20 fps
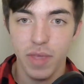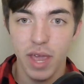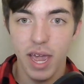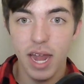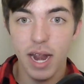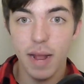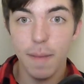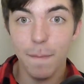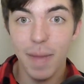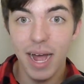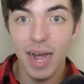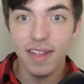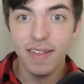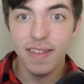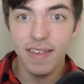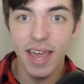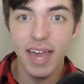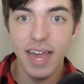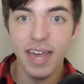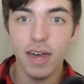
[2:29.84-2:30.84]
And it might
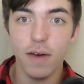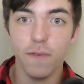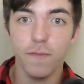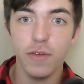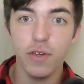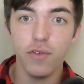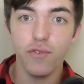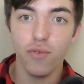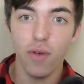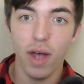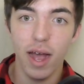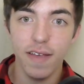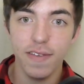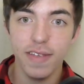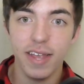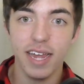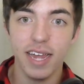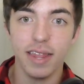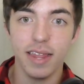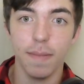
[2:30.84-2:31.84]
take a few
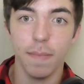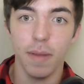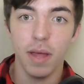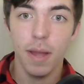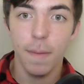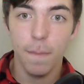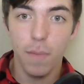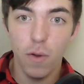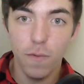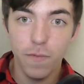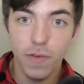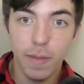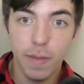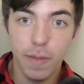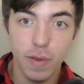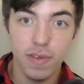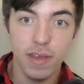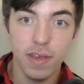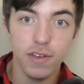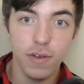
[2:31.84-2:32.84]
tries to get the perfect
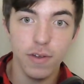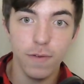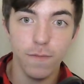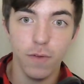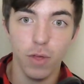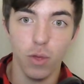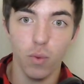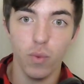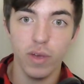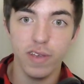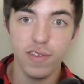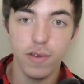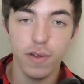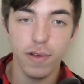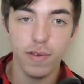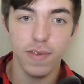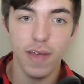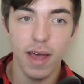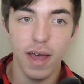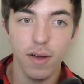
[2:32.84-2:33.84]
position for the whistle
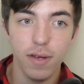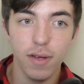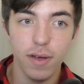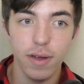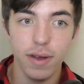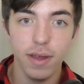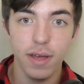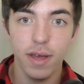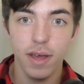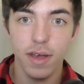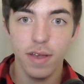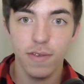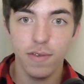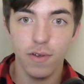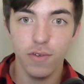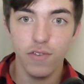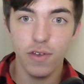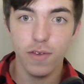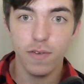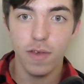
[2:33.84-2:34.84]
to sound good,
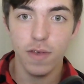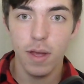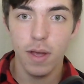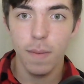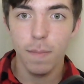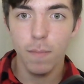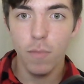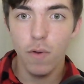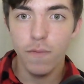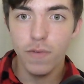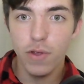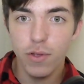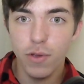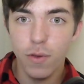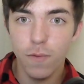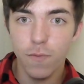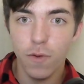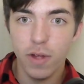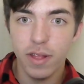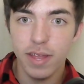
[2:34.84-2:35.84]
so just move your
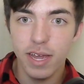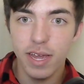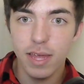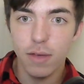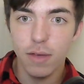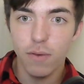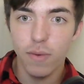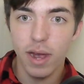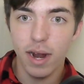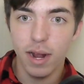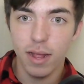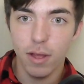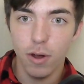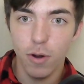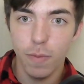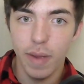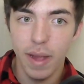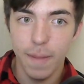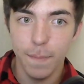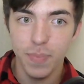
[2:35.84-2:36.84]
two front teeth around a
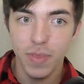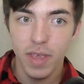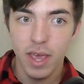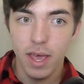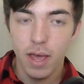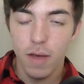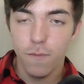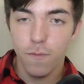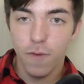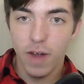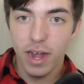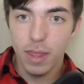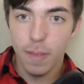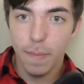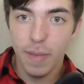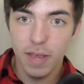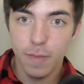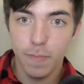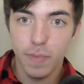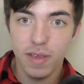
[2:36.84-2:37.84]
little bit, find the
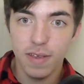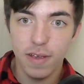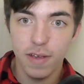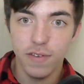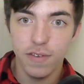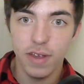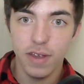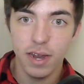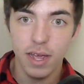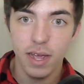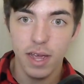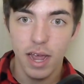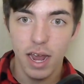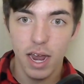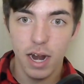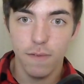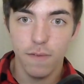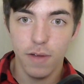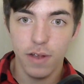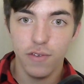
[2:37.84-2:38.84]
best position,
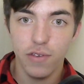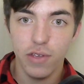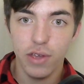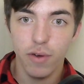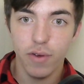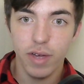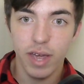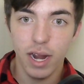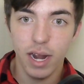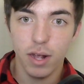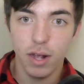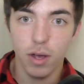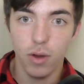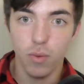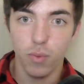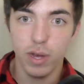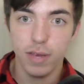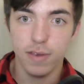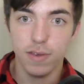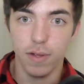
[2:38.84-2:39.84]
and eventually you'll get a good
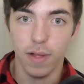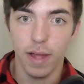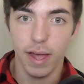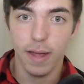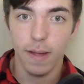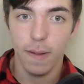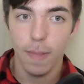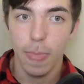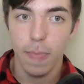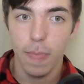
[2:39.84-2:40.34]
whistle, like.